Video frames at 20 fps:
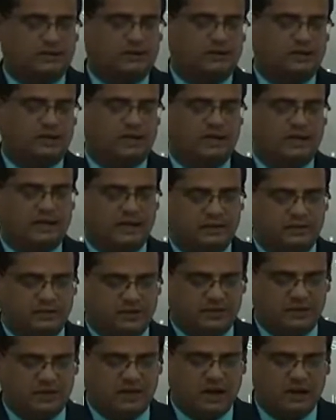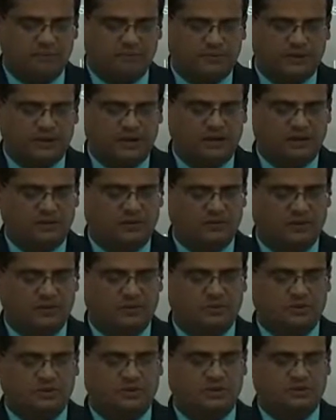online education company with a
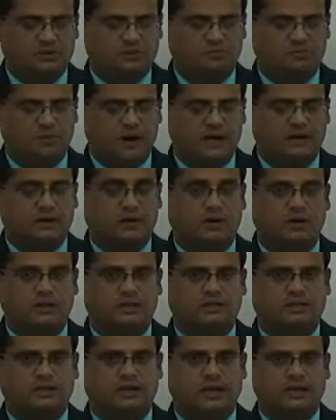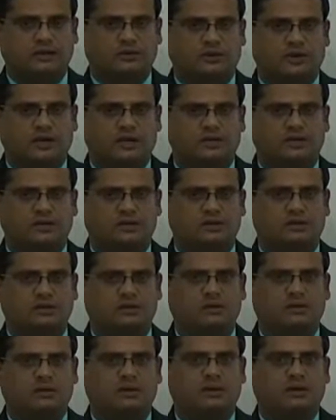mission to impart holistic
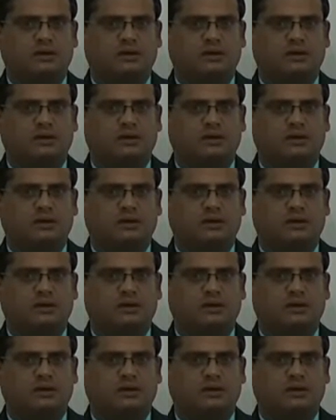education